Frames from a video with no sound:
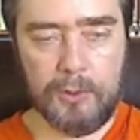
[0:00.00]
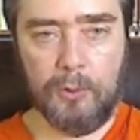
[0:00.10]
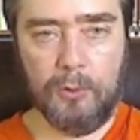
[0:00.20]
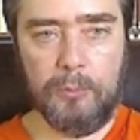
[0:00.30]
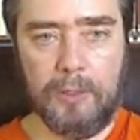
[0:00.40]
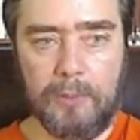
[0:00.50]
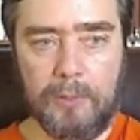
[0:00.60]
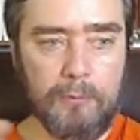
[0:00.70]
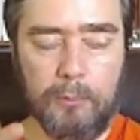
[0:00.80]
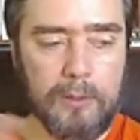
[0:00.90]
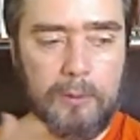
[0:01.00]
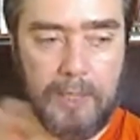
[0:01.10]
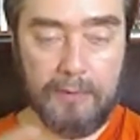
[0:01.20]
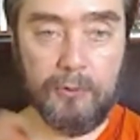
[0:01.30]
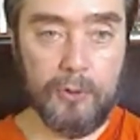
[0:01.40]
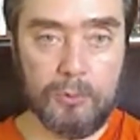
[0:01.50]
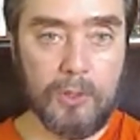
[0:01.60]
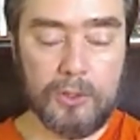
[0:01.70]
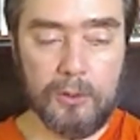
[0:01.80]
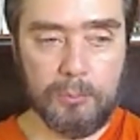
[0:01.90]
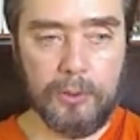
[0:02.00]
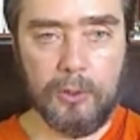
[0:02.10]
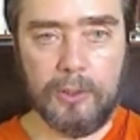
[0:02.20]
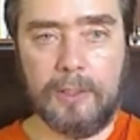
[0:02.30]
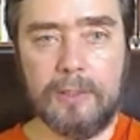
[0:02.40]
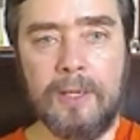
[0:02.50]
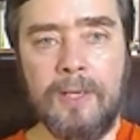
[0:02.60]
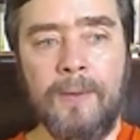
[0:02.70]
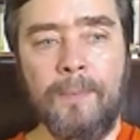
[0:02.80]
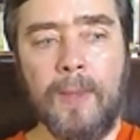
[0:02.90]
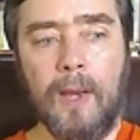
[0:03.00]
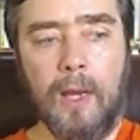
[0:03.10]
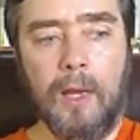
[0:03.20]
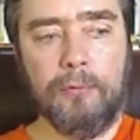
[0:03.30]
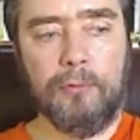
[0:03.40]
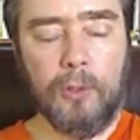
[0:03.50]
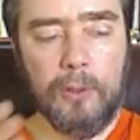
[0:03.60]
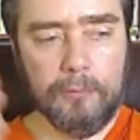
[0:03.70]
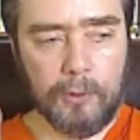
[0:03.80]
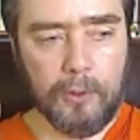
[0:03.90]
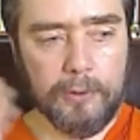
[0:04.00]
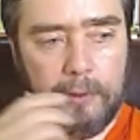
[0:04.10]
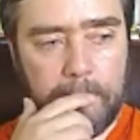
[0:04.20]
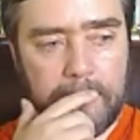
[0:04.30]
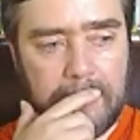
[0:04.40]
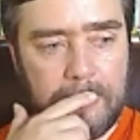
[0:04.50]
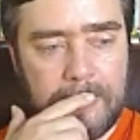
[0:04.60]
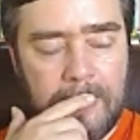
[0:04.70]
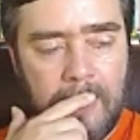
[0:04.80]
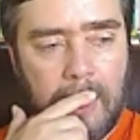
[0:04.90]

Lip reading: The behaviorists are actually pretty good at this for all the limitations.